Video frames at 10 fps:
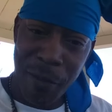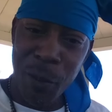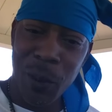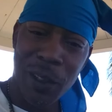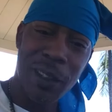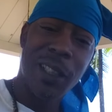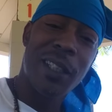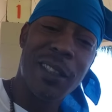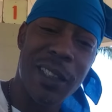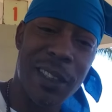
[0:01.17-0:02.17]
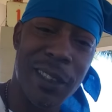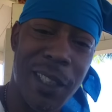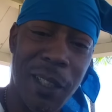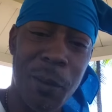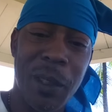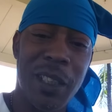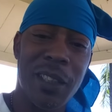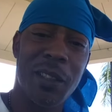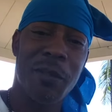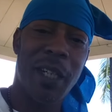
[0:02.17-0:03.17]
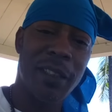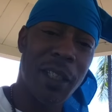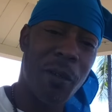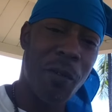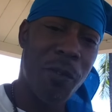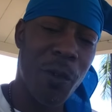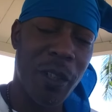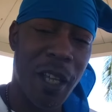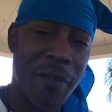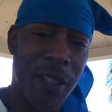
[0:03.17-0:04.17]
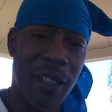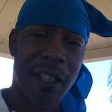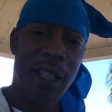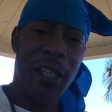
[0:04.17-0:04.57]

everyone, this is Dee with Dee's Divine Tarot 411